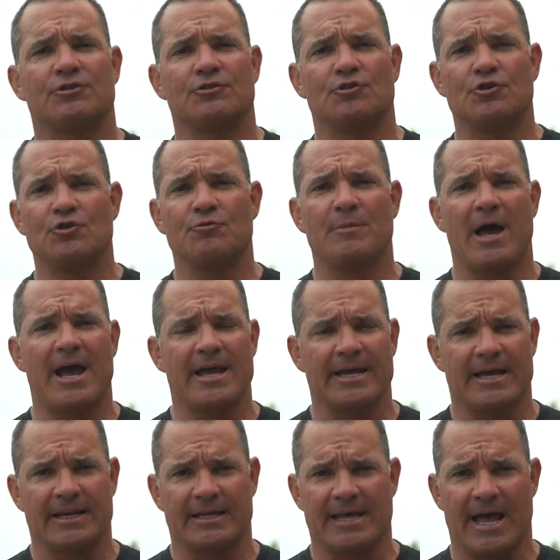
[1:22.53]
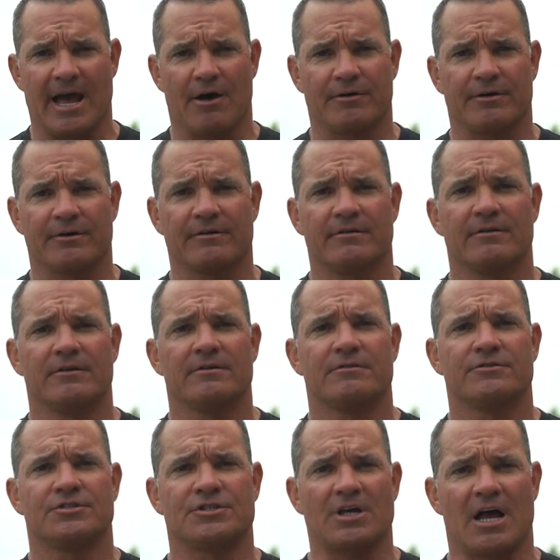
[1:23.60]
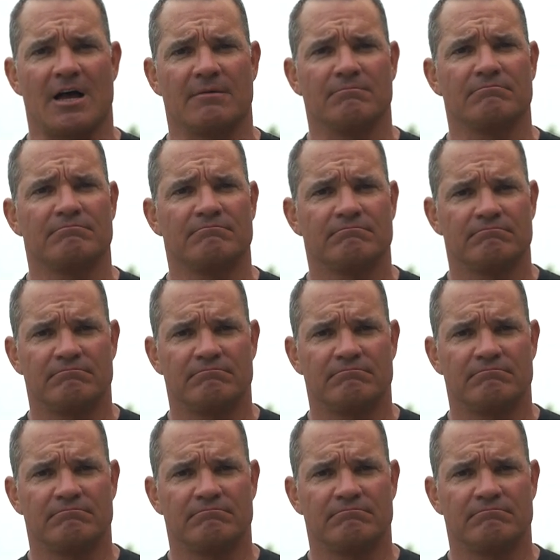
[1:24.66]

you may encounter some